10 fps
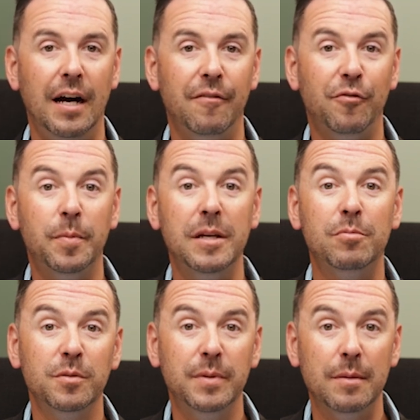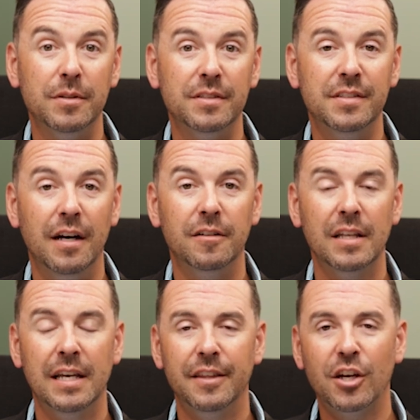for people to be able to sell.
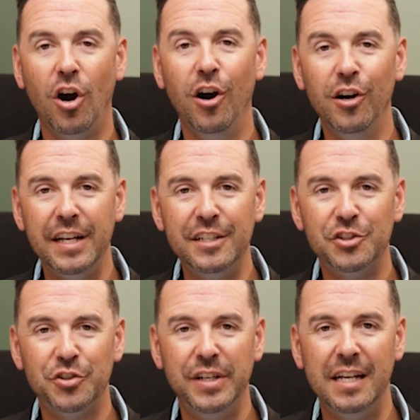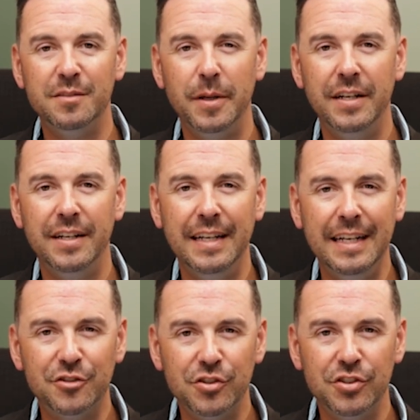The car industry has been an
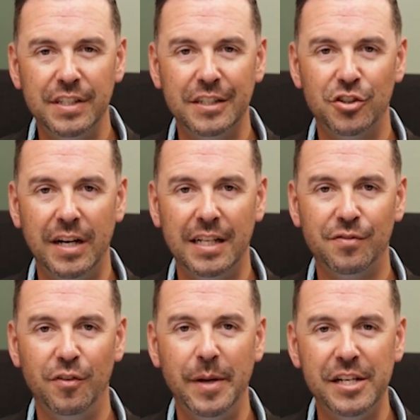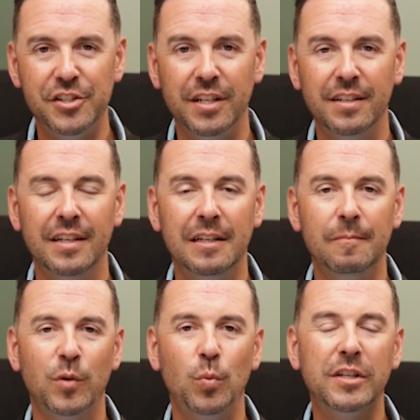interesting transformation.
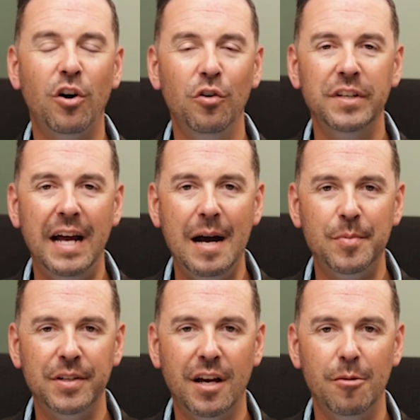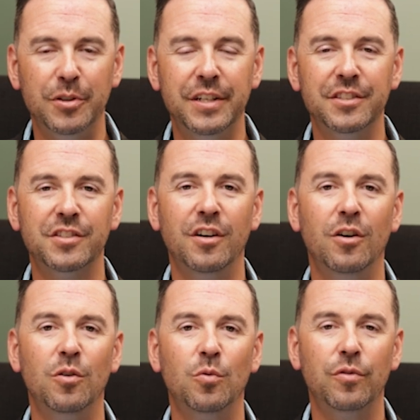When COVID happened a couple of years
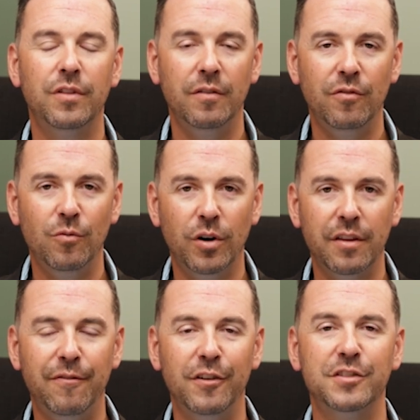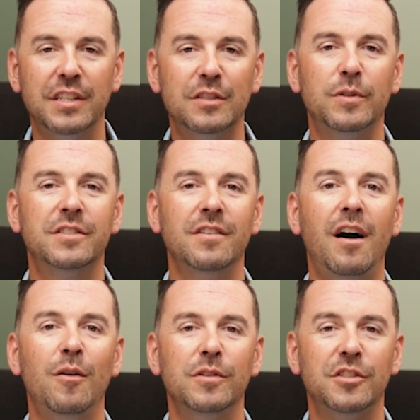ago, one of the first things we
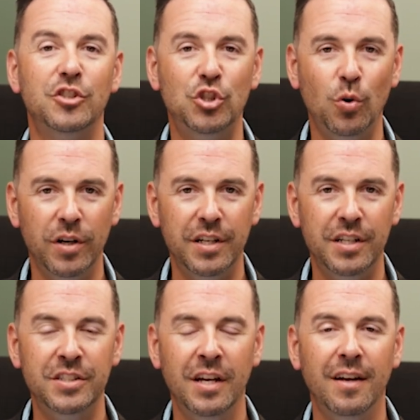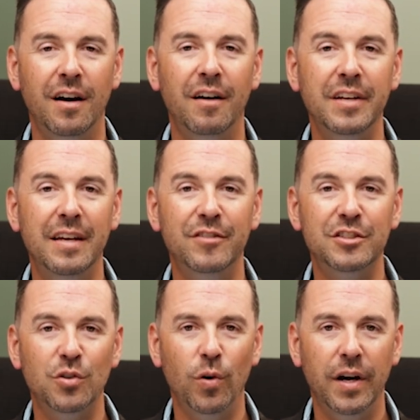saw was a shortage of
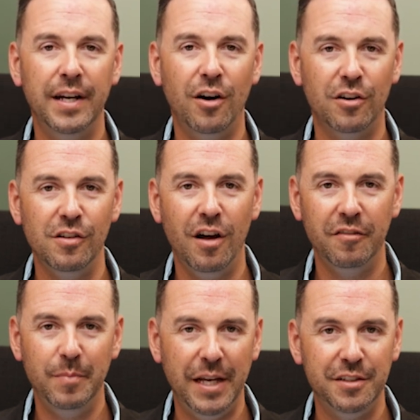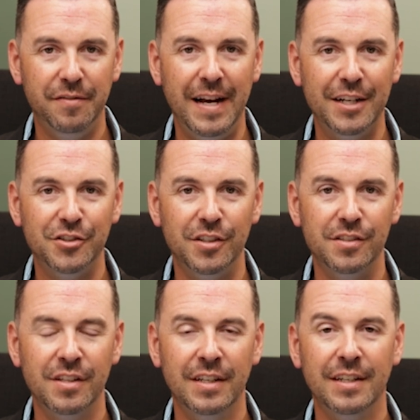inventory on a lot of
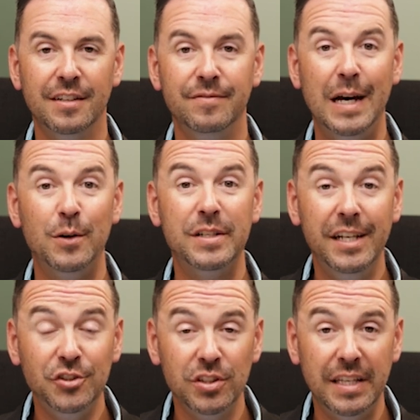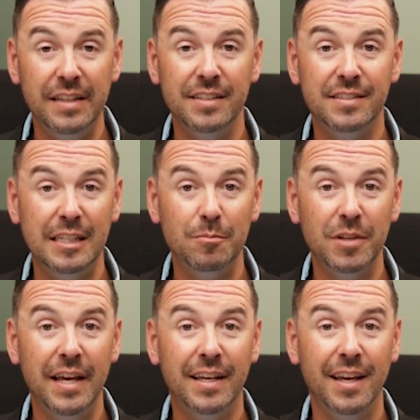manufacturers. Now, initially, this seemed
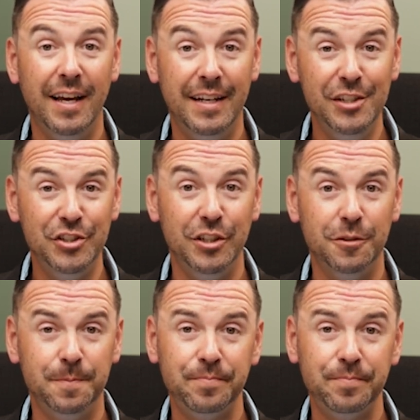like an issue,